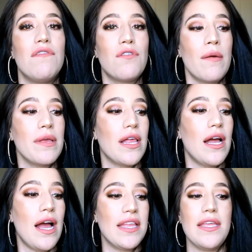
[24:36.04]

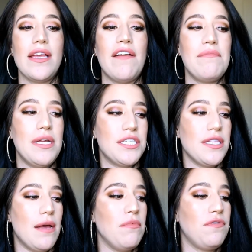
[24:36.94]
formula. I think I've
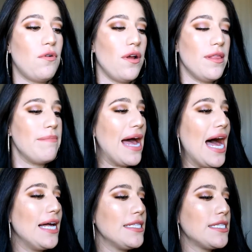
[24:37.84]
mentioned that before in the
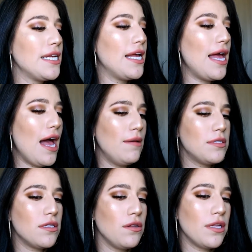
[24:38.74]
past.
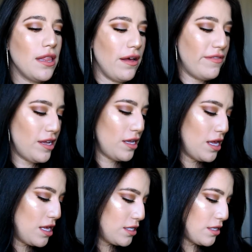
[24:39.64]
Absolutely love it.
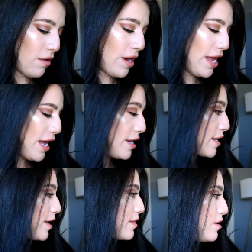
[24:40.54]
So I had
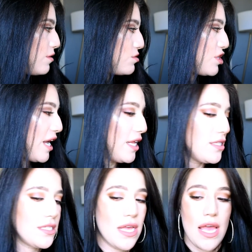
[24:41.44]
to get the new
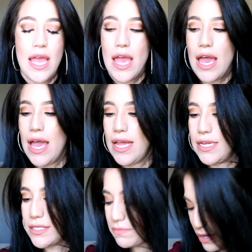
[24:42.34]
shades. And